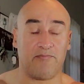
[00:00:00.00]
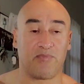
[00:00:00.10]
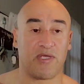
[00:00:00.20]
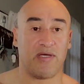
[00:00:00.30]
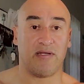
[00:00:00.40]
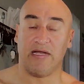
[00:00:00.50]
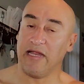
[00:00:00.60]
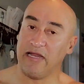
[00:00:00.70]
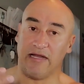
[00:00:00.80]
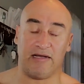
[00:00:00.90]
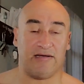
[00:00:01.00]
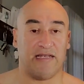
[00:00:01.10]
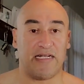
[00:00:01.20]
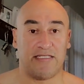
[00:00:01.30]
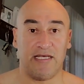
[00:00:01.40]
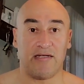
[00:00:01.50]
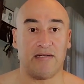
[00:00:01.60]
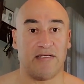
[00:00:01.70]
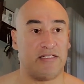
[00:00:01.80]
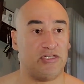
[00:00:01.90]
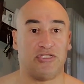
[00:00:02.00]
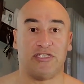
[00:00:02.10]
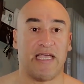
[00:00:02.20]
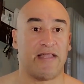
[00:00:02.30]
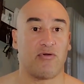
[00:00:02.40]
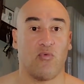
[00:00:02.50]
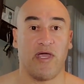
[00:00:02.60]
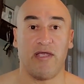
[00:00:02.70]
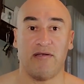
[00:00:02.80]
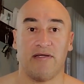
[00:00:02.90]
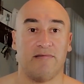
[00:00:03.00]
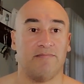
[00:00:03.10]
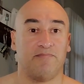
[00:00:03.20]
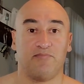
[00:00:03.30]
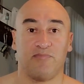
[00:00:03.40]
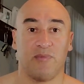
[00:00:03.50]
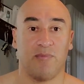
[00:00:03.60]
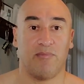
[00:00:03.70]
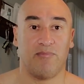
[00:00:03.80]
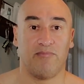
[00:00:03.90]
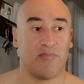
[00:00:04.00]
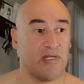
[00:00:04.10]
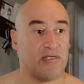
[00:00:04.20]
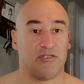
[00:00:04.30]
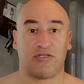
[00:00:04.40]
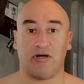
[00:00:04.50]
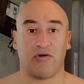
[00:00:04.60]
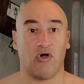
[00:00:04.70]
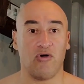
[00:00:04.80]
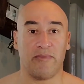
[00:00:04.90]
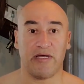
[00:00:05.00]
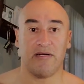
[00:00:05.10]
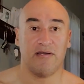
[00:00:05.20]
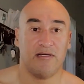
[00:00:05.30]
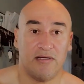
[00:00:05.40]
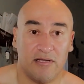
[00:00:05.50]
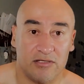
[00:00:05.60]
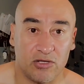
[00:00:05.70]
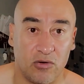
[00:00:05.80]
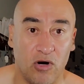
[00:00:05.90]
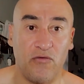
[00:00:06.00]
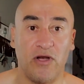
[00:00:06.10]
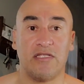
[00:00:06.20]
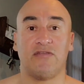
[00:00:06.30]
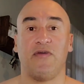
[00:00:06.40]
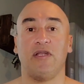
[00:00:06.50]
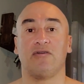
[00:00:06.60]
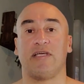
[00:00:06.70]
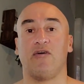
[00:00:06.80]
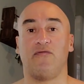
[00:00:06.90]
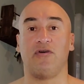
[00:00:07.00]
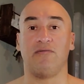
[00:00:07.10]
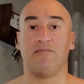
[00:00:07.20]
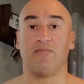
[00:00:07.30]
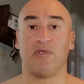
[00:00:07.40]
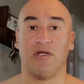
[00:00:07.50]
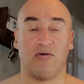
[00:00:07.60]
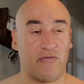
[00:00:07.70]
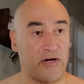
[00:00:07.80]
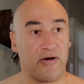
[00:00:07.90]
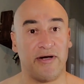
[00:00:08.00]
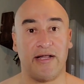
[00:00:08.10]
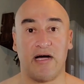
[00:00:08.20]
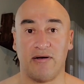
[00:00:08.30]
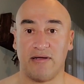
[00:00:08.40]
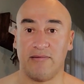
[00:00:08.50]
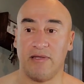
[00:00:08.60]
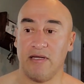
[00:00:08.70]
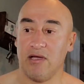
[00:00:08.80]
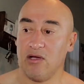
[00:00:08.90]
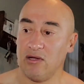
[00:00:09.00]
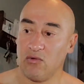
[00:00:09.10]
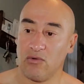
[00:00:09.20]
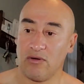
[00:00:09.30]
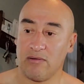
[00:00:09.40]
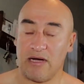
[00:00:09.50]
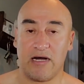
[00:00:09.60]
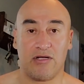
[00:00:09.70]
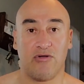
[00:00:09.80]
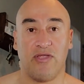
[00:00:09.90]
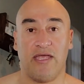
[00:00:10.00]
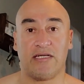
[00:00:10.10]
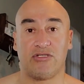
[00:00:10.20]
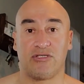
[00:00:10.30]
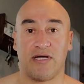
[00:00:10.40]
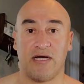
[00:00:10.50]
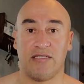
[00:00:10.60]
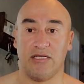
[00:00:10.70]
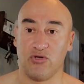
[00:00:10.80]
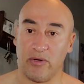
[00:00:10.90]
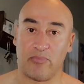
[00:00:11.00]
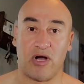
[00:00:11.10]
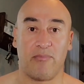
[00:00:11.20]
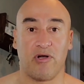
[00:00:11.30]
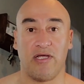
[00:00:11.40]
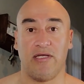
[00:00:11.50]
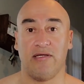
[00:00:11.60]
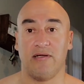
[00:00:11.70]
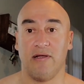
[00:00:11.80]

Okay, and that's it. And you just add the weight and start growing, man. So hopefully this video was helpful. Figuring out how to do the exercise and do it properly.